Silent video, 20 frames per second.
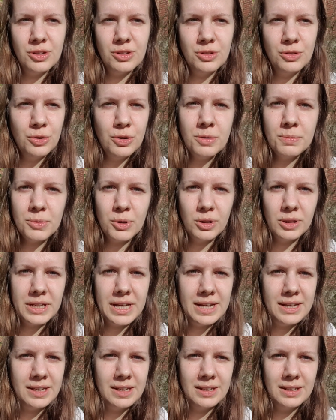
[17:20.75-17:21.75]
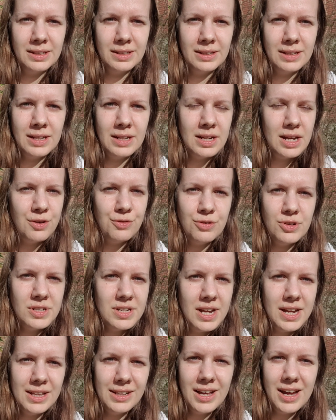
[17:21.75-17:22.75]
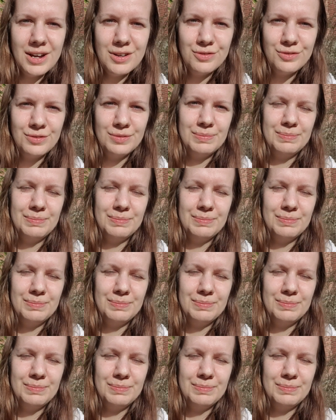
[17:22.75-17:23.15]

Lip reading: normally in everyday life.